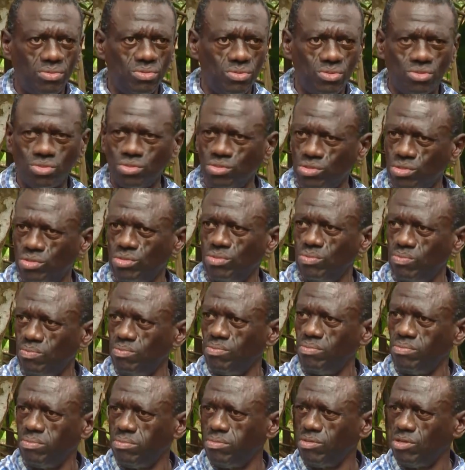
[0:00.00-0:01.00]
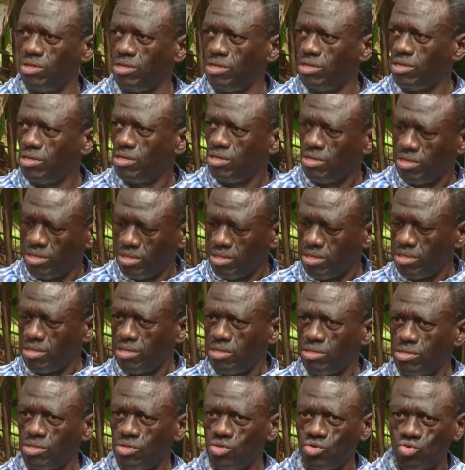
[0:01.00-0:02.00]
to
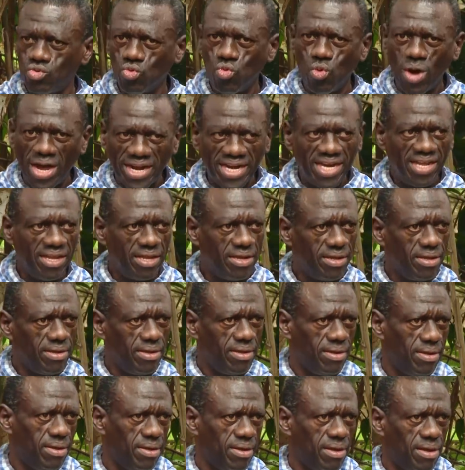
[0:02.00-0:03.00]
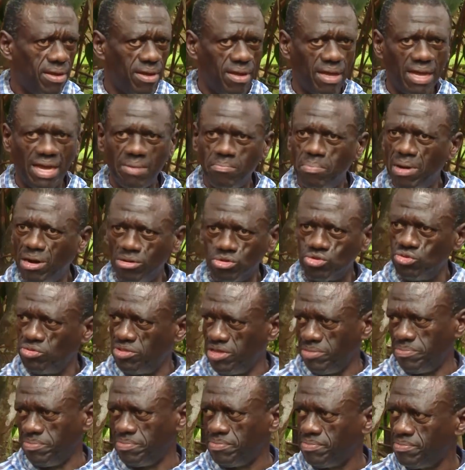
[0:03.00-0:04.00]
worry about
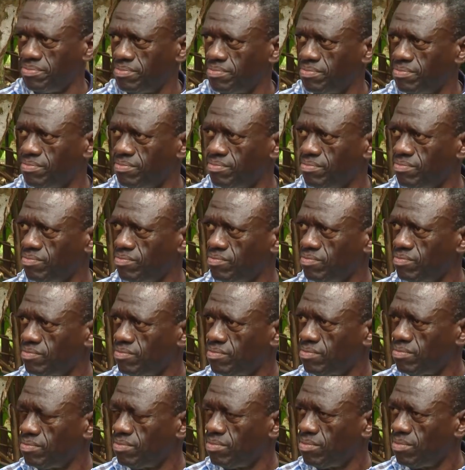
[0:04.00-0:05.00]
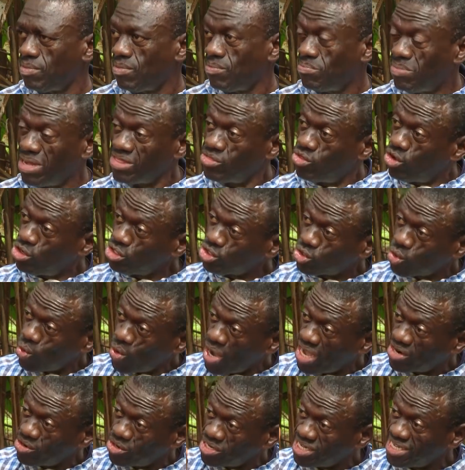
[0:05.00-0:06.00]
them. But those who
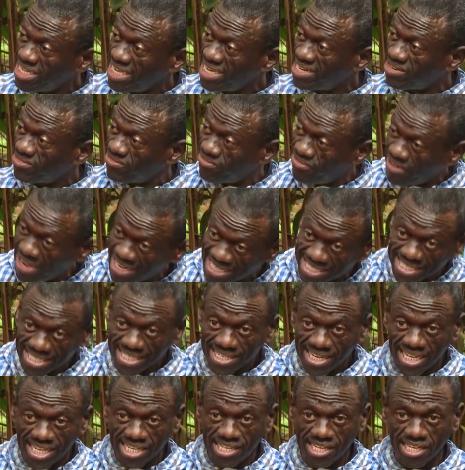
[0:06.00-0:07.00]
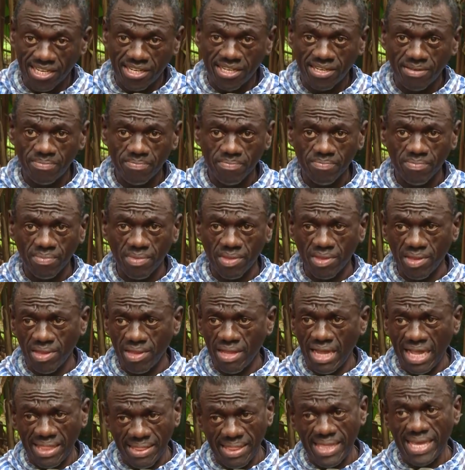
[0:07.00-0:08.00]
are not yet vaccinated,
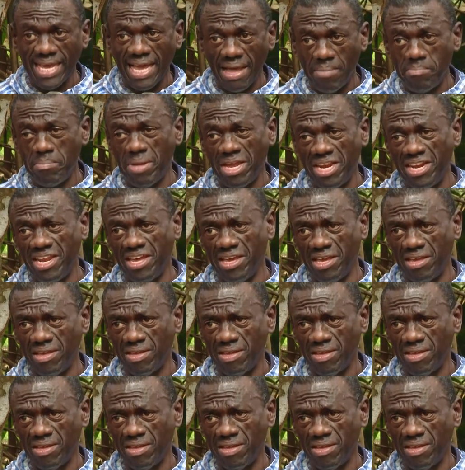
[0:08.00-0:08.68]
and there are many,